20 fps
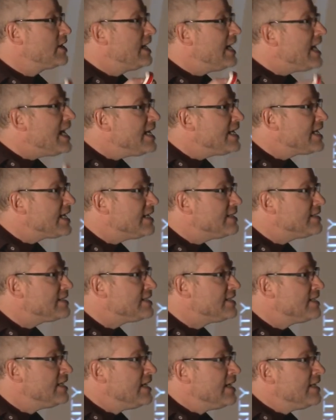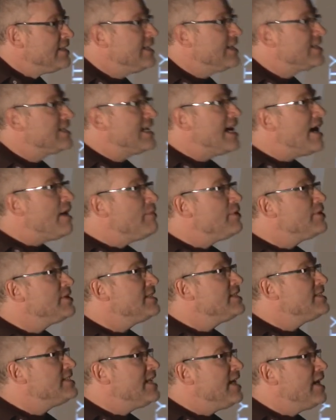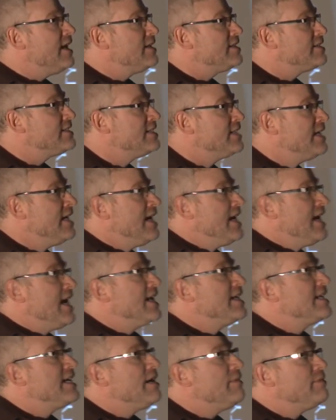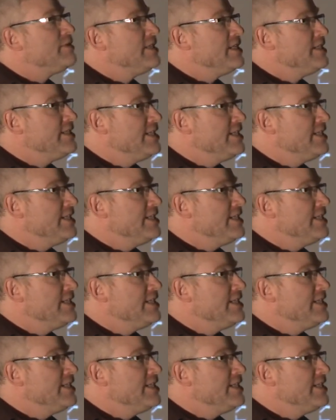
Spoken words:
glycans that cover the cells and cover the